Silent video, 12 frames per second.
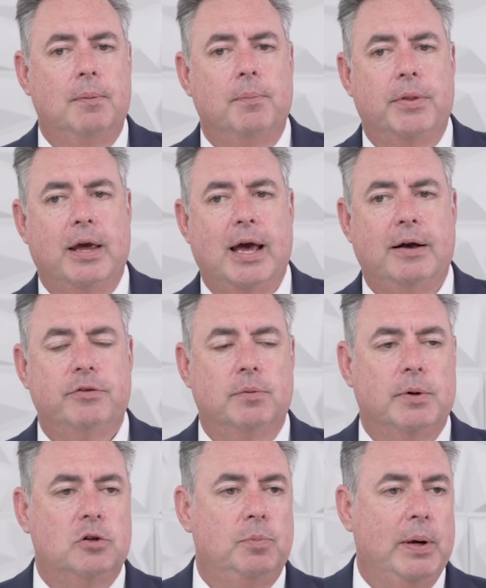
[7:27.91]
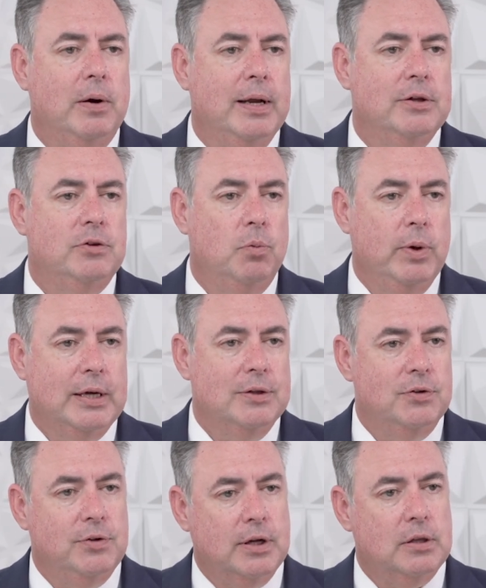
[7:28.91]
They have some experience that we can
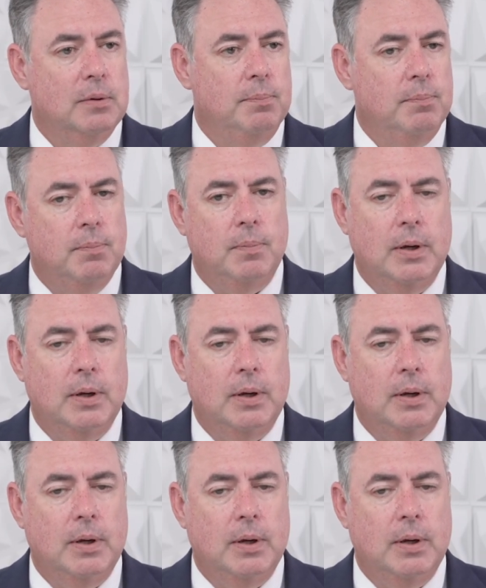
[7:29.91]
stick them,